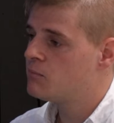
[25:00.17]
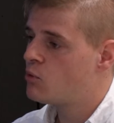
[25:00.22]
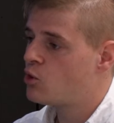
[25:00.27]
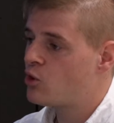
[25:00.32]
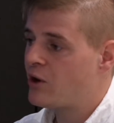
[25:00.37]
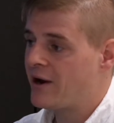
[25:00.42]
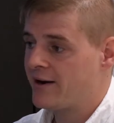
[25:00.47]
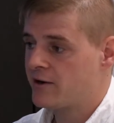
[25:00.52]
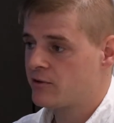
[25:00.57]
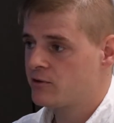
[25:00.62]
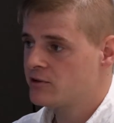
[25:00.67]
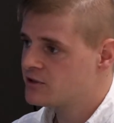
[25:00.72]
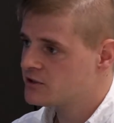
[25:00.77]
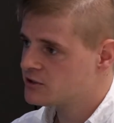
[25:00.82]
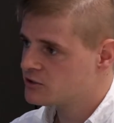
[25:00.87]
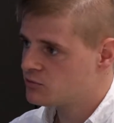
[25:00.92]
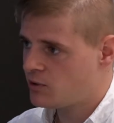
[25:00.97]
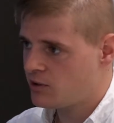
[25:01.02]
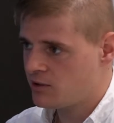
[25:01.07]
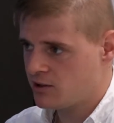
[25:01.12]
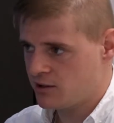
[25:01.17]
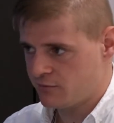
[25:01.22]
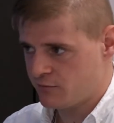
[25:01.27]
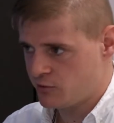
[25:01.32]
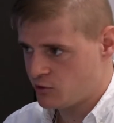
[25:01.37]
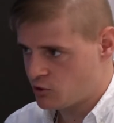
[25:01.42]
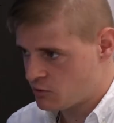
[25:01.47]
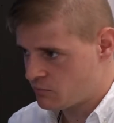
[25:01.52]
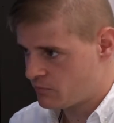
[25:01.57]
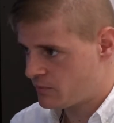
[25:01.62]
more accurate as well
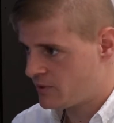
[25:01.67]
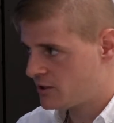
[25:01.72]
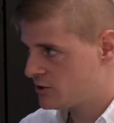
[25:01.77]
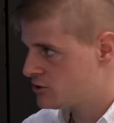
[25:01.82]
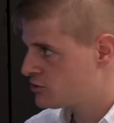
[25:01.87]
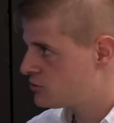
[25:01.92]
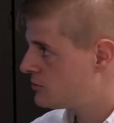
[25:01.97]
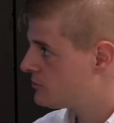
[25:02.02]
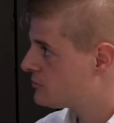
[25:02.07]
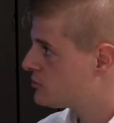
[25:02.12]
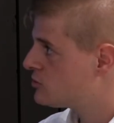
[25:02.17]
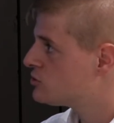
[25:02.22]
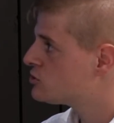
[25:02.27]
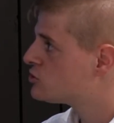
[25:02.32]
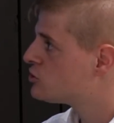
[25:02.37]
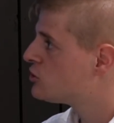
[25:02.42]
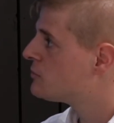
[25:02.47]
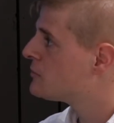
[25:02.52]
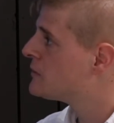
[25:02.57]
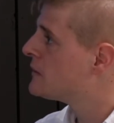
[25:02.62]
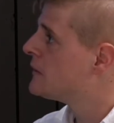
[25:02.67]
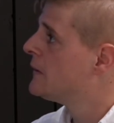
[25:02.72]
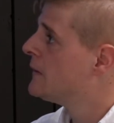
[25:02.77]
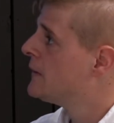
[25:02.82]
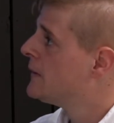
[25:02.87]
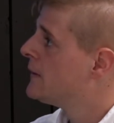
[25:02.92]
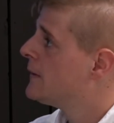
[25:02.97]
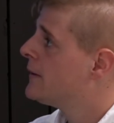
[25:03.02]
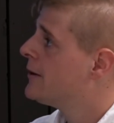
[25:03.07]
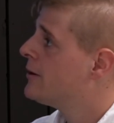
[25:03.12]
if you compare strip to strip.
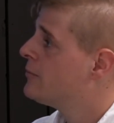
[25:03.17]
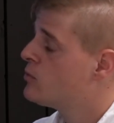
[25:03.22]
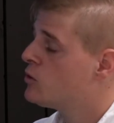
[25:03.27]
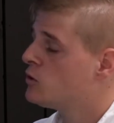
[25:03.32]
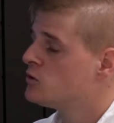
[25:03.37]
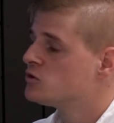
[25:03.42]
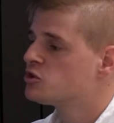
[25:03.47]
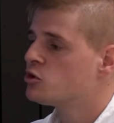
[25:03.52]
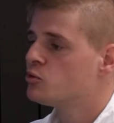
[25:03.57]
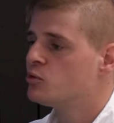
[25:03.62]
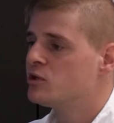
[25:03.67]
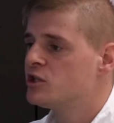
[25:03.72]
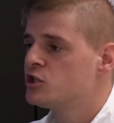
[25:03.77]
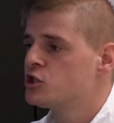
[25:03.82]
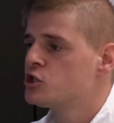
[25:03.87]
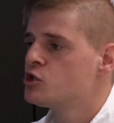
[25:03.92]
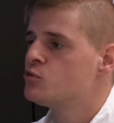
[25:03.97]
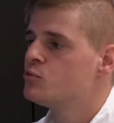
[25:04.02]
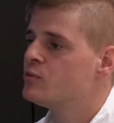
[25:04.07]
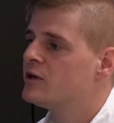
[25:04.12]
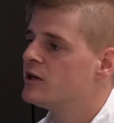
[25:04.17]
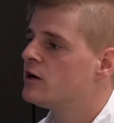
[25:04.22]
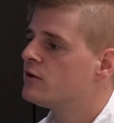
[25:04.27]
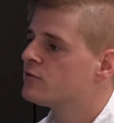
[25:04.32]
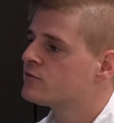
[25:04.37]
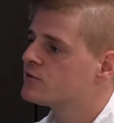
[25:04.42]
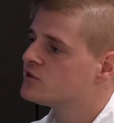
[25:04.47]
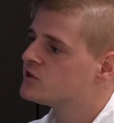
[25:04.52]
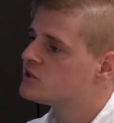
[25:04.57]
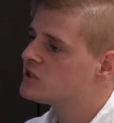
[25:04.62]
Also an issue we
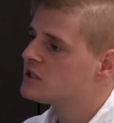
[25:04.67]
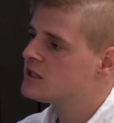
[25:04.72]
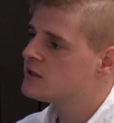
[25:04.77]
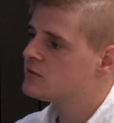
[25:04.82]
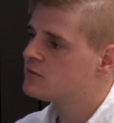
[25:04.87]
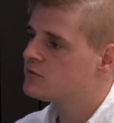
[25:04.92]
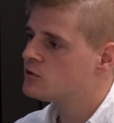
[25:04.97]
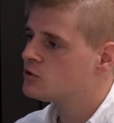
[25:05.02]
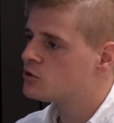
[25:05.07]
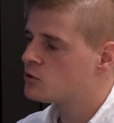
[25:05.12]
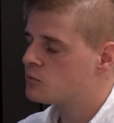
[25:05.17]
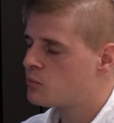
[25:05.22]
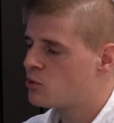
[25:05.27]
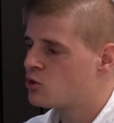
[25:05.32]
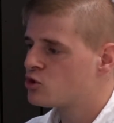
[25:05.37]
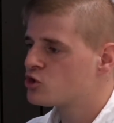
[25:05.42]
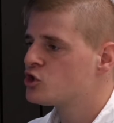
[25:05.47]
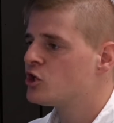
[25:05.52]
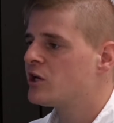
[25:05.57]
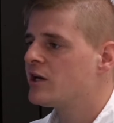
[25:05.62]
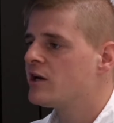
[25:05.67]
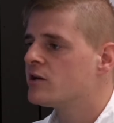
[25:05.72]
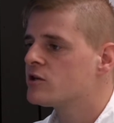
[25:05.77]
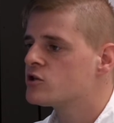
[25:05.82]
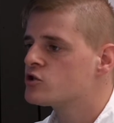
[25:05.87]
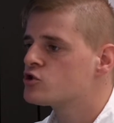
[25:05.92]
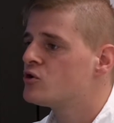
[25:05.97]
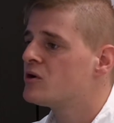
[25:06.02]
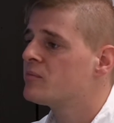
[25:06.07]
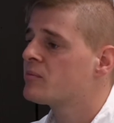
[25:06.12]
often see if you're portioning on
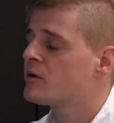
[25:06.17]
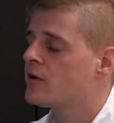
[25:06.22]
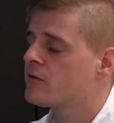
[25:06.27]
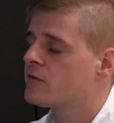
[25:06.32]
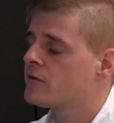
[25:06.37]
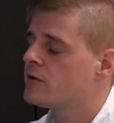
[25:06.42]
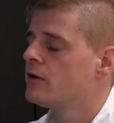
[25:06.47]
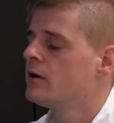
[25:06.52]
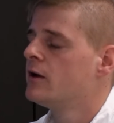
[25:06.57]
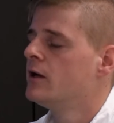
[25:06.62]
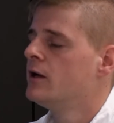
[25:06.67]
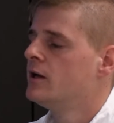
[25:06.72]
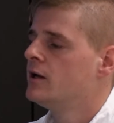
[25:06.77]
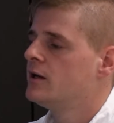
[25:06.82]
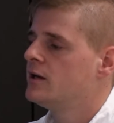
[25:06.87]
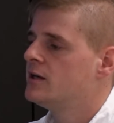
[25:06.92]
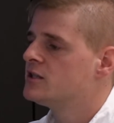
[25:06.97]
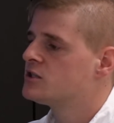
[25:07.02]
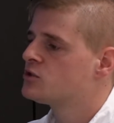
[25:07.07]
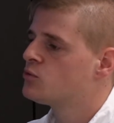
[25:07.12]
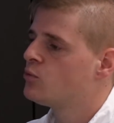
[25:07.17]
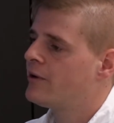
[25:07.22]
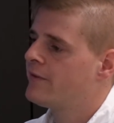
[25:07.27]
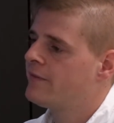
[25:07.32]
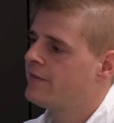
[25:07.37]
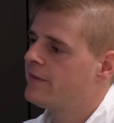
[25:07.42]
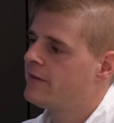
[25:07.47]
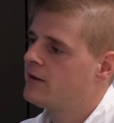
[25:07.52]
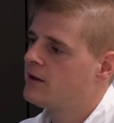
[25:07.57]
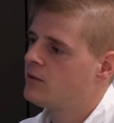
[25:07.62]
a strip cutter is
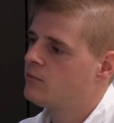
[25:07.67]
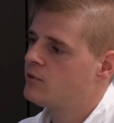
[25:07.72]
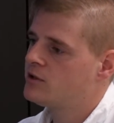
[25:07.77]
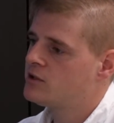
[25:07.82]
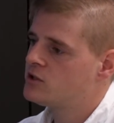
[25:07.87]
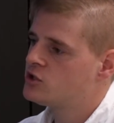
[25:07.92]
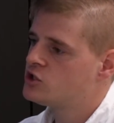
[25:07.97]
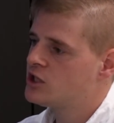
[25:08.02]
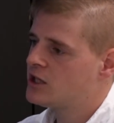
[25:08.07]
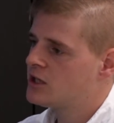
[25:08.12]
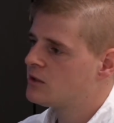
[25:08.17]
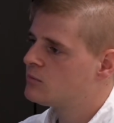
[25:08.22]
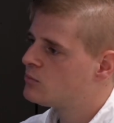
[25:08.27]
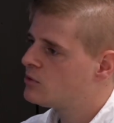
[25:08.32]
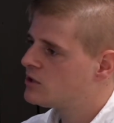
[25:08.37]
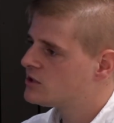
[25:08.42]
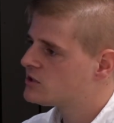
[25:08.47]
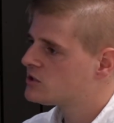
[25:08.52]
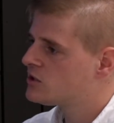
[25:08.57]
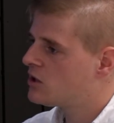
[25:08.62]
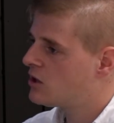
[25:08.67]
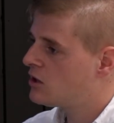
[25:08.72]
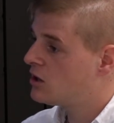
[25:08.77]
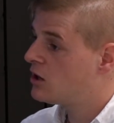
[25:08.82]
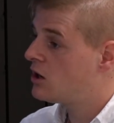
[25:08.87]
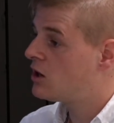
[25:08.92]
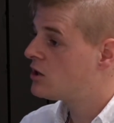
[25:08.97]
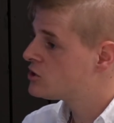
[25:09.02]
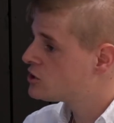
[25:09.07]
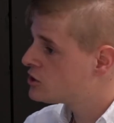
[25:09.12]
when the chicken breasts are
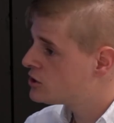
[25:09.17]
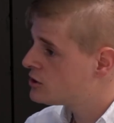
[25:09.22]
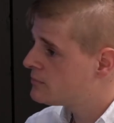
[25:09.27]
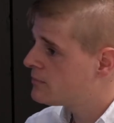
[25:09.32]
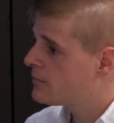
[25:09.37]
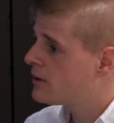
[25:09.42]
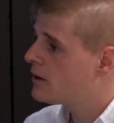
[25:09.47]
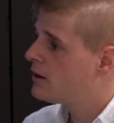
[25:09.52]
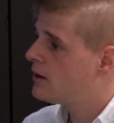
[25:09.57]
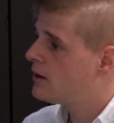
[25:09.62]
larger,